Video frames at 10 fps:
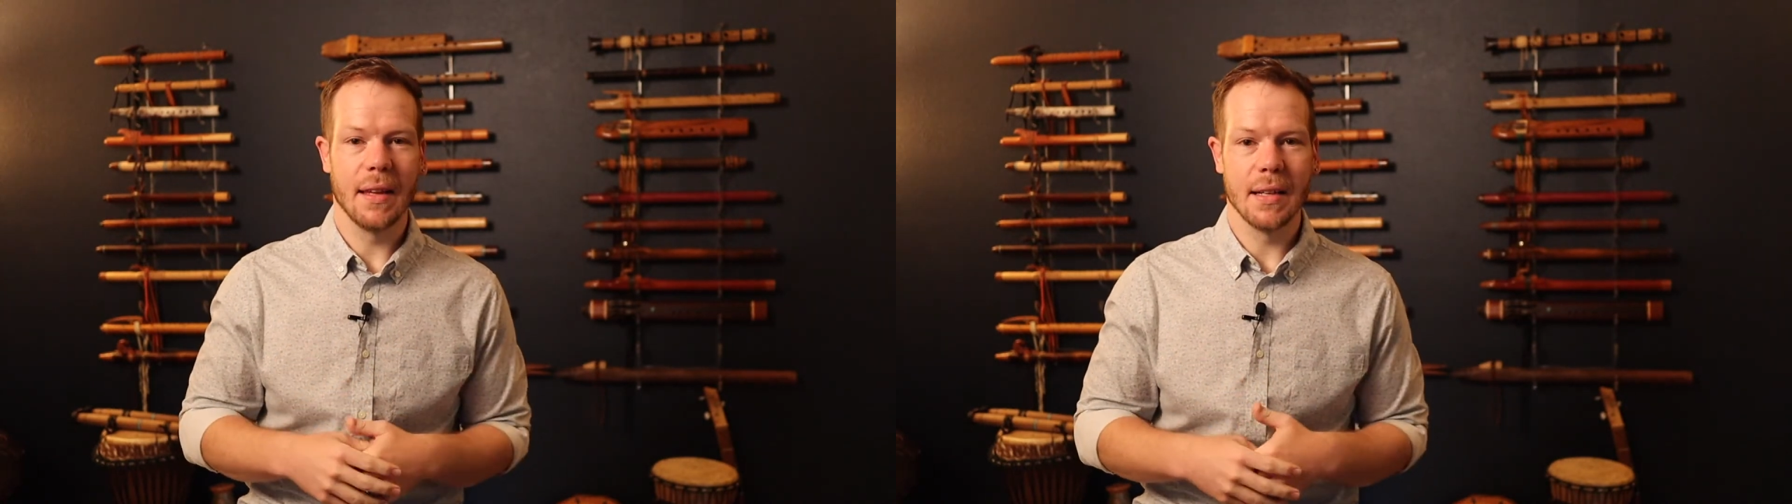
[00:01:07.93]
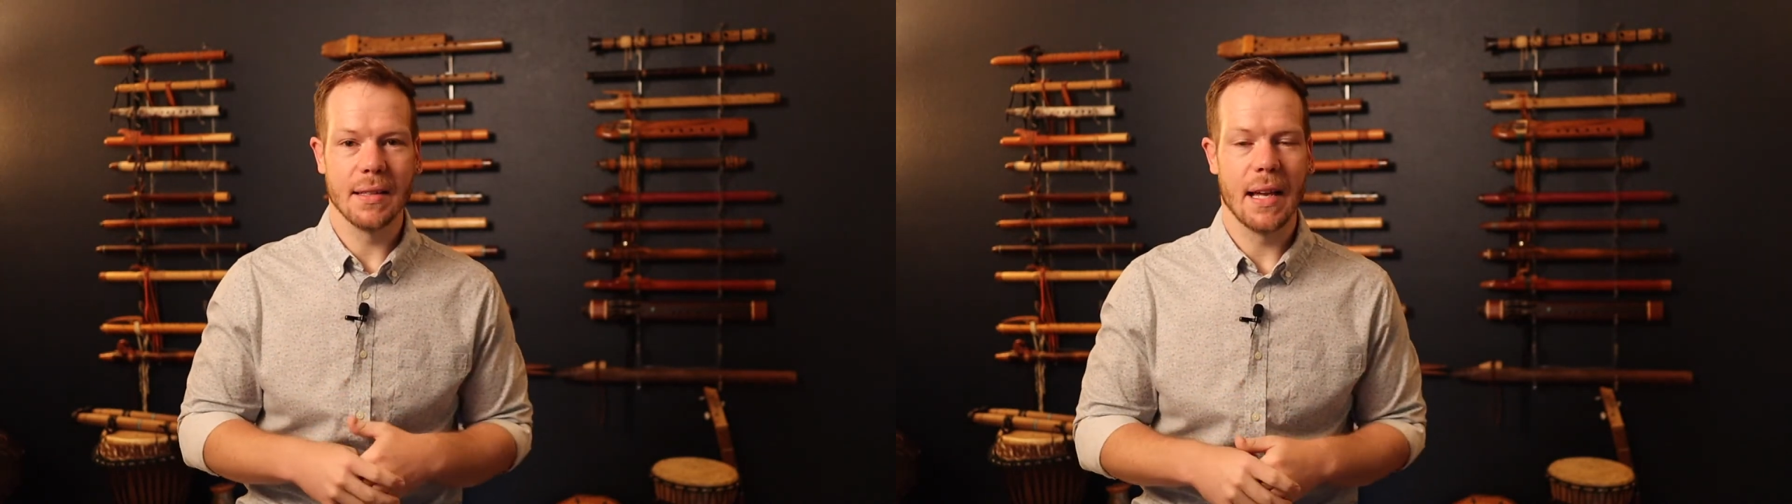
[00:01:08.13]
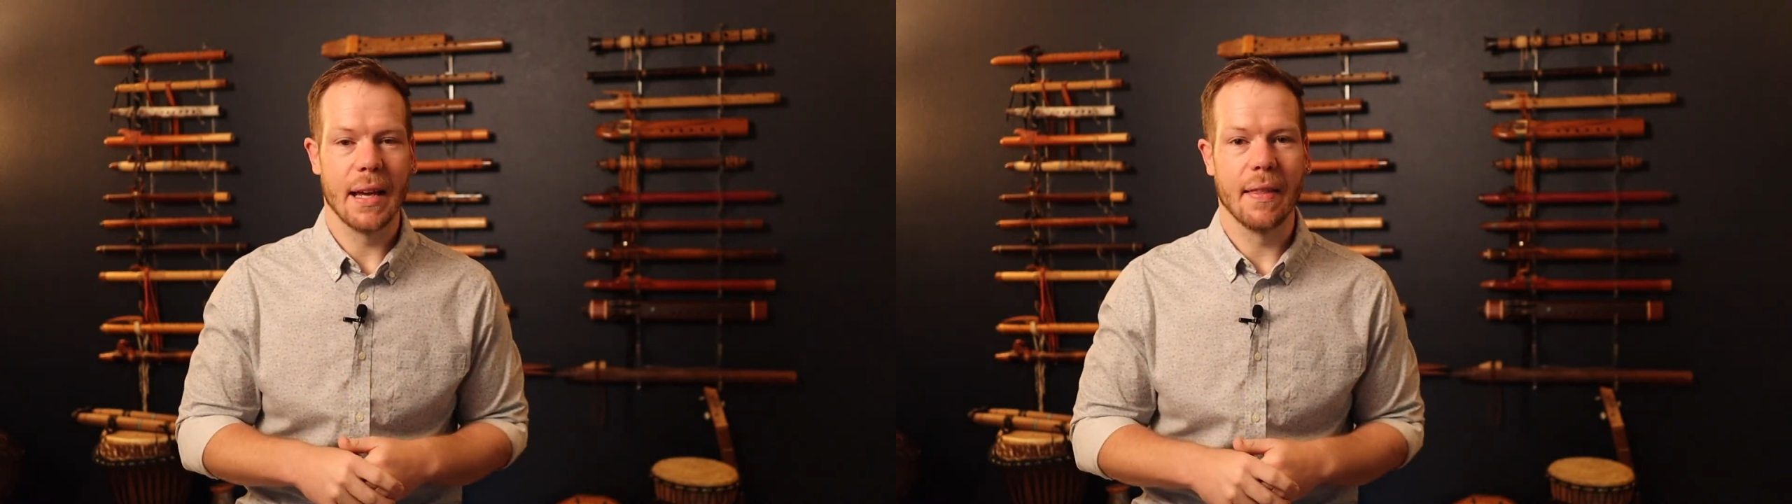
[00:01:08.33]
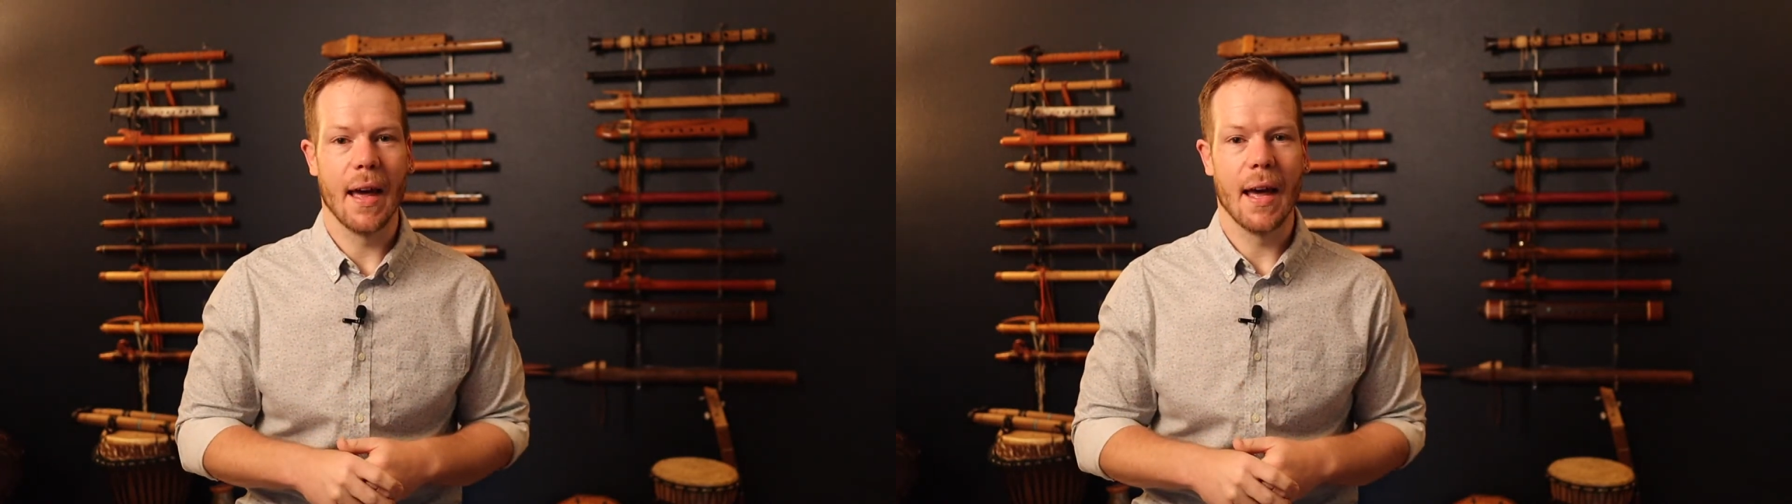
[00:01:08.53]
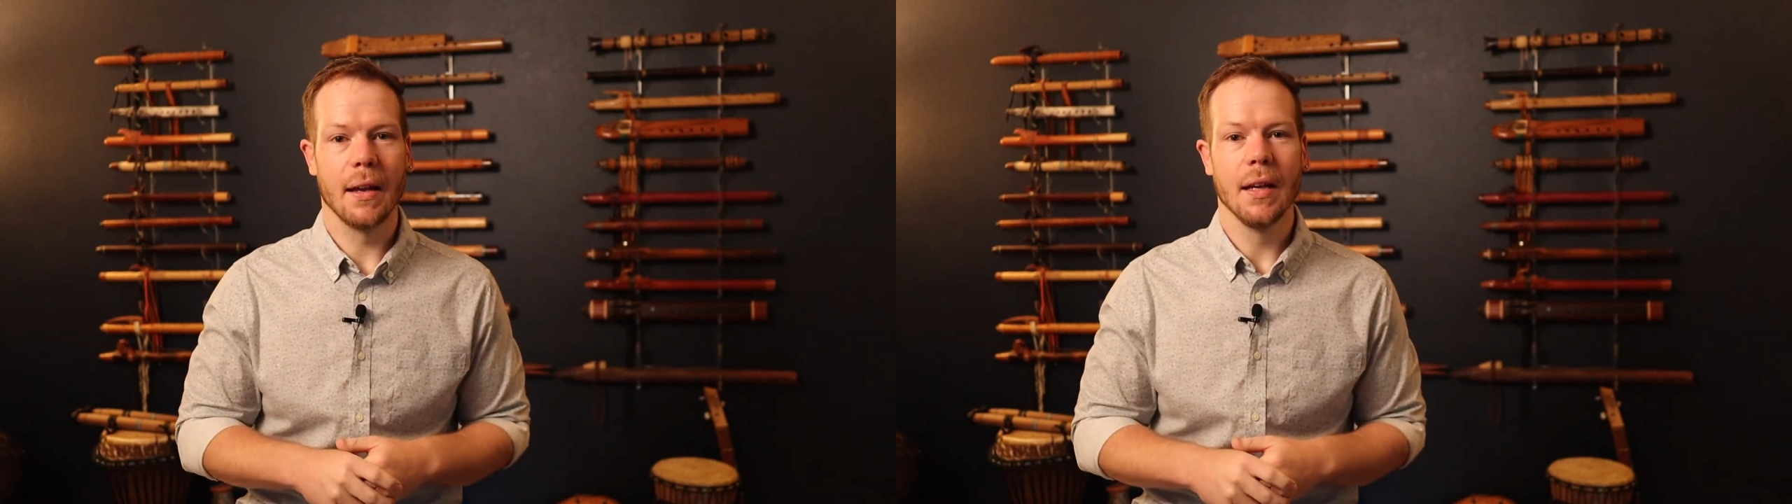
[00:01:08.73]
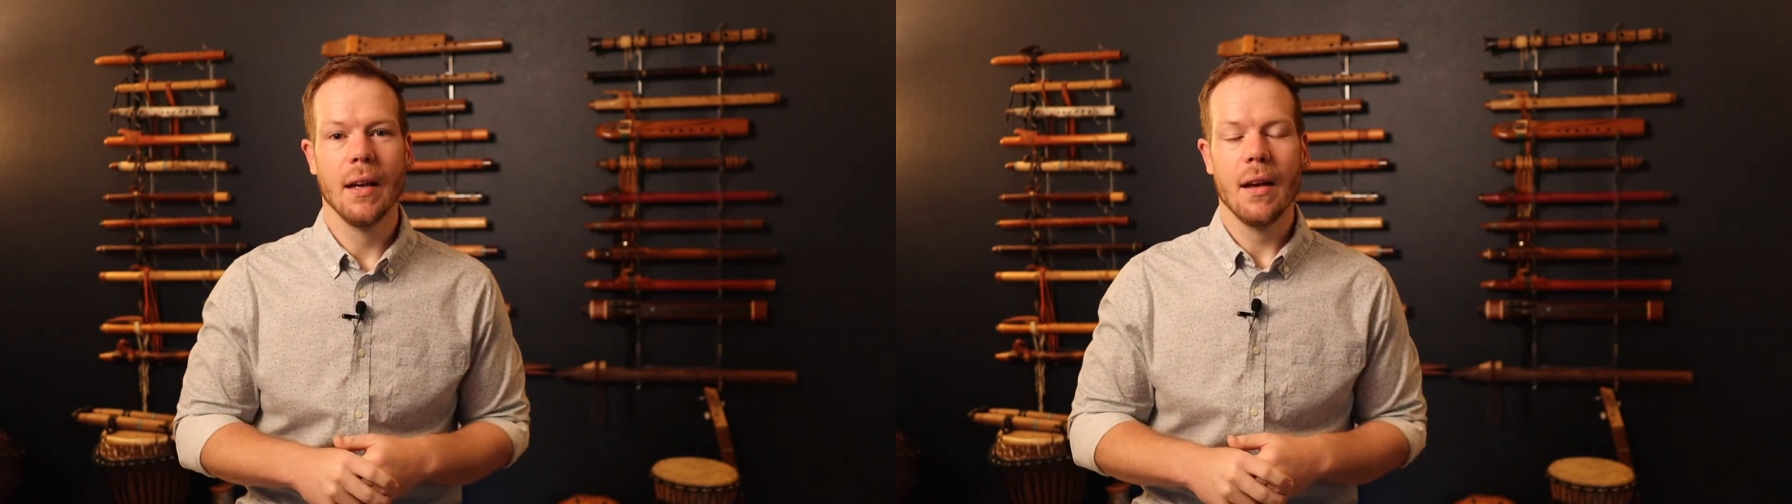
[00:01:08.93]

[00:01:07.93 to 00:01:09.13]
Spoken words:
things like that.